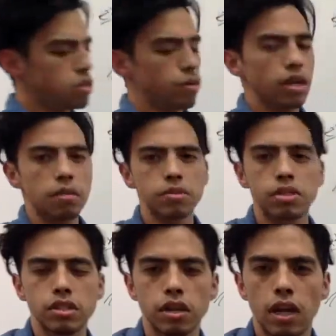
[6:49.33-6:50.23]
So when it comes
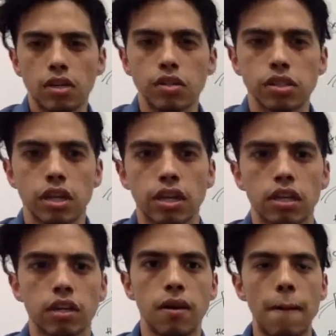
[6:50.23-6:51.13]
to
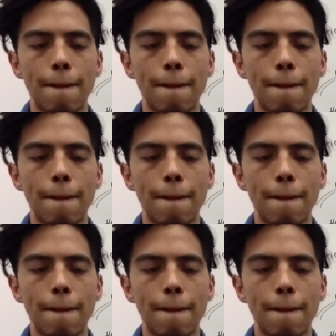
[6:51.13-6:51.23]
intracellular,